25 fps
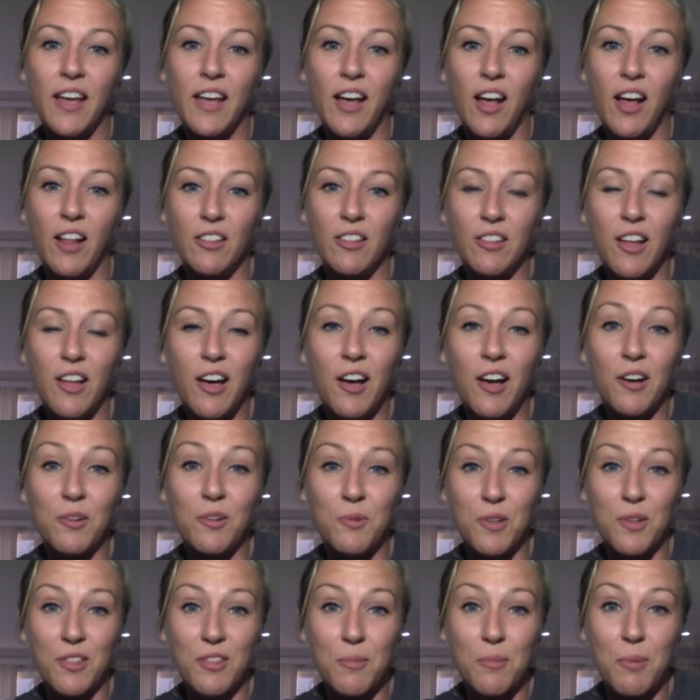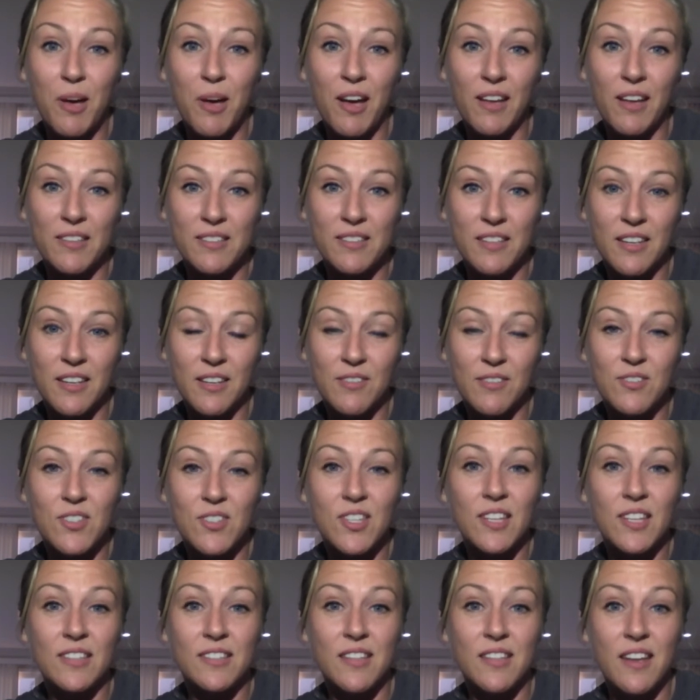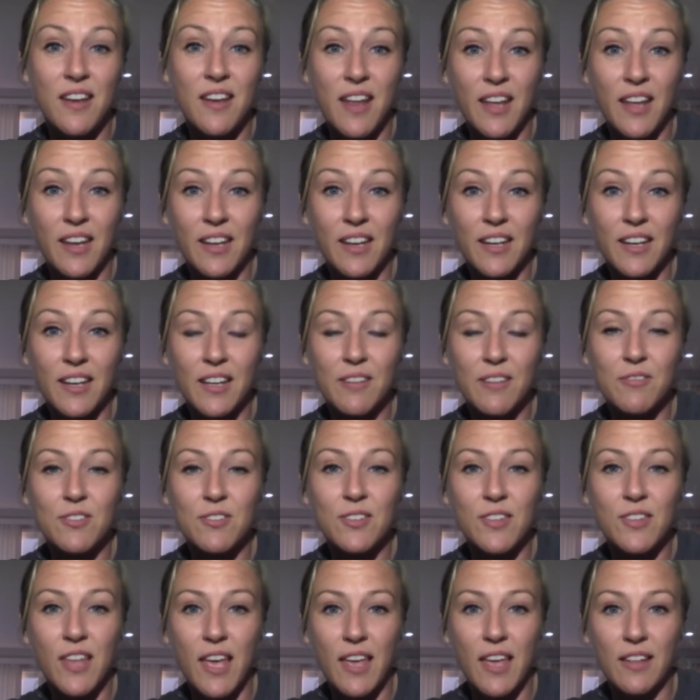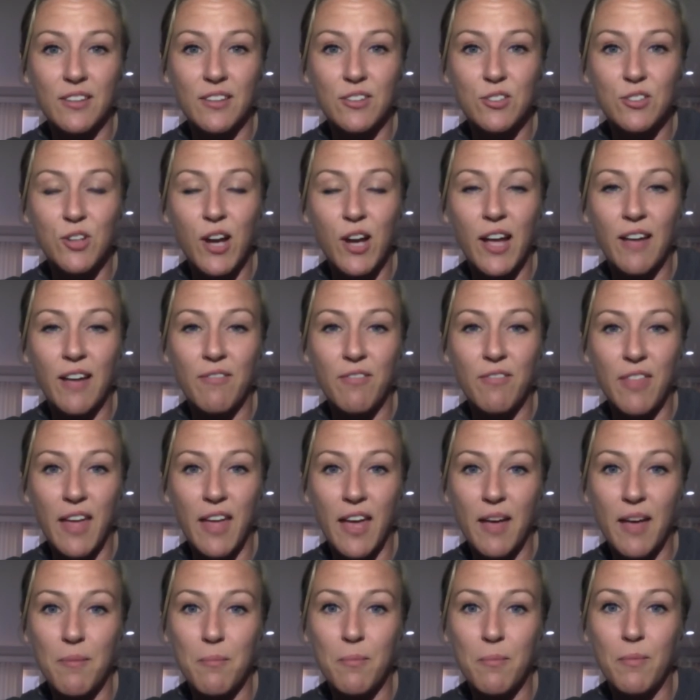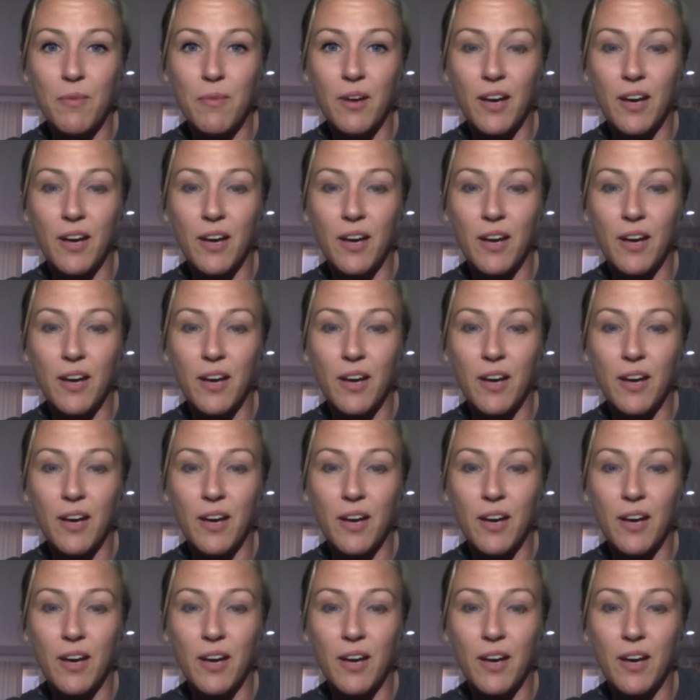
along with the positives, is the negatives that drive them